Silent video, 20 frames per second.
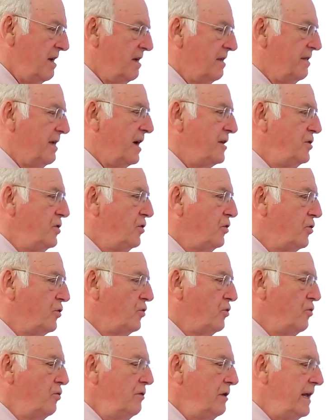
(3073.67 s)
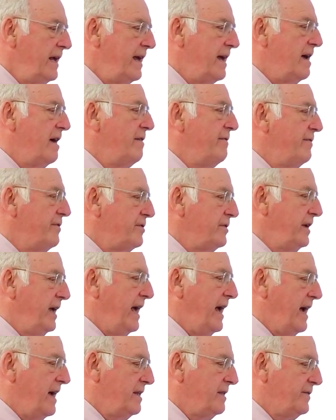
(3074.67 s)
that you could only ever
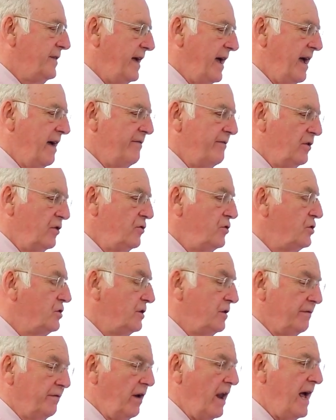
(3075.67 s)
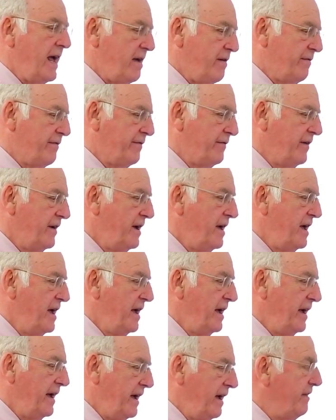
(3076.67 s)
get the evolution of life
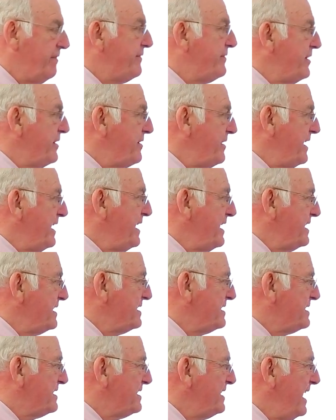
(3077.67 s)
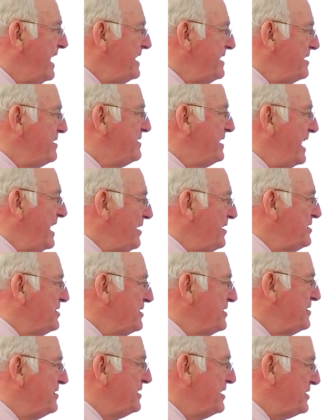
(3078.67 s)
if there is an
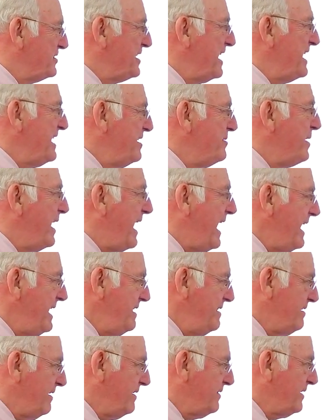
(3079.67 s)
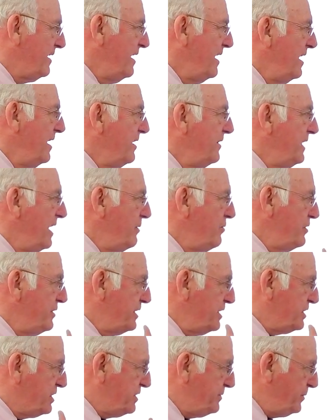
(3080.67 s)
intelligent design behind it. They would
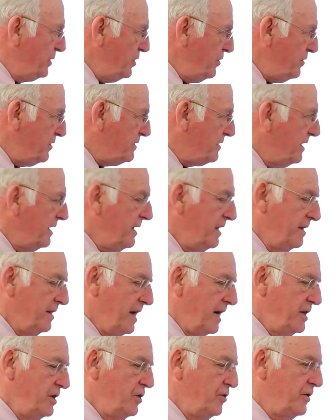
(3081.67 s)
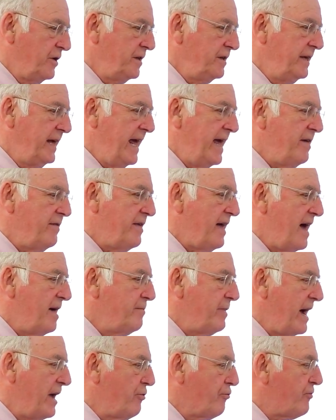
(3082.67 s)
dispute that you can get
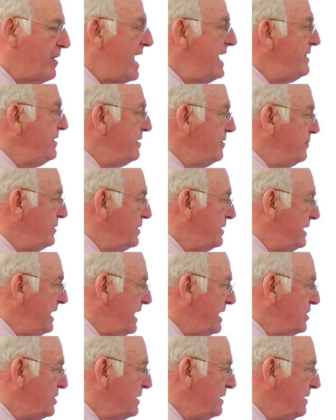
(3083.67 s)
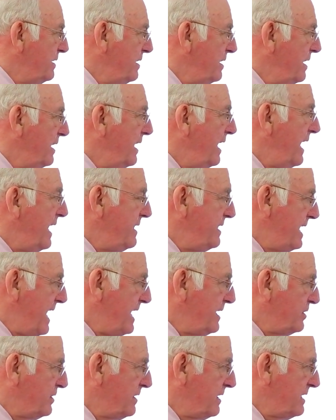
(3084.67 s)
that by random mutation and
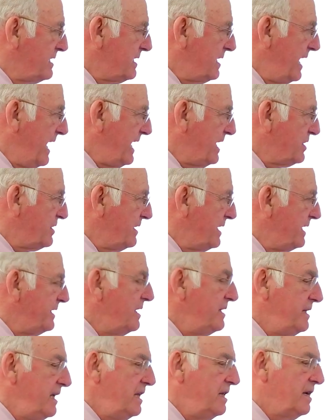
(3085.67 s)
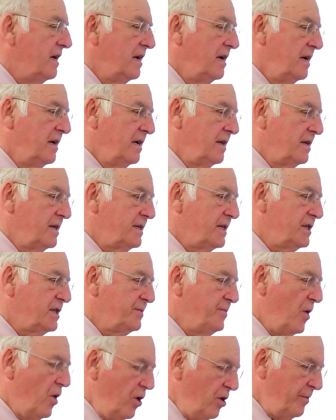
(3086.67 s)
natural selection. And indeed, there's a
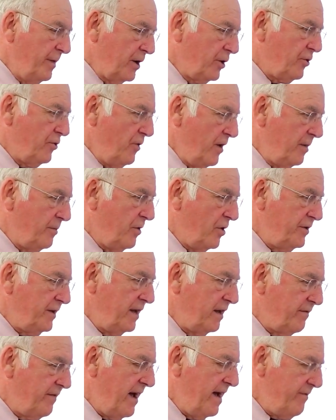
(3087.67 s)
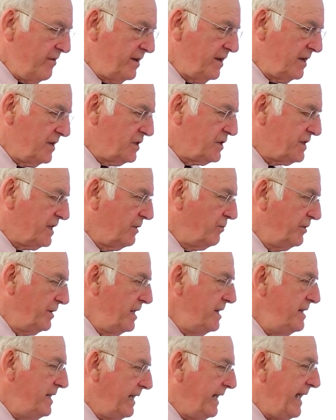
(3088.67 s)
small but growing body of evidence that would
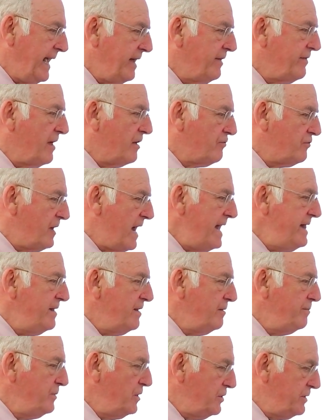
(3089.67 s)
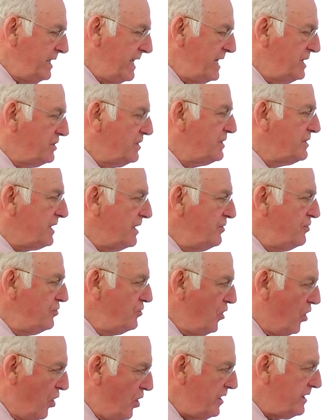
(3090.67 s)
indicate that random mutations are
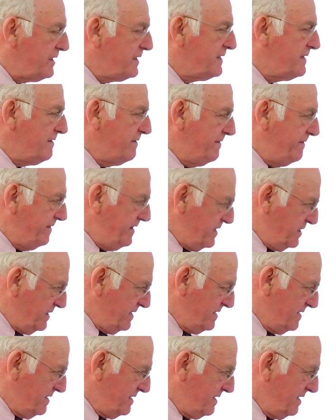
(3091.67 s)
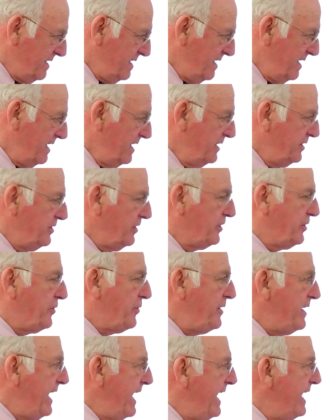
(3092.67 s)
not sufficient to
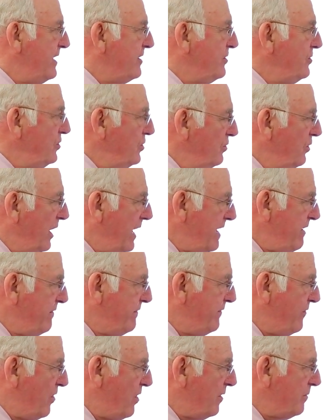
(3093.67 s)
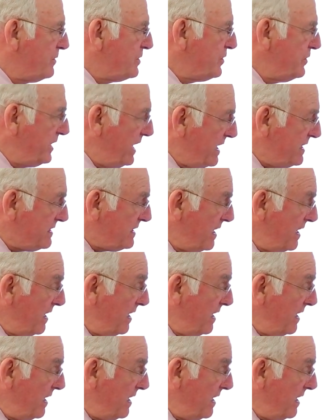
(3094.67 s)
create new life forms. So yes,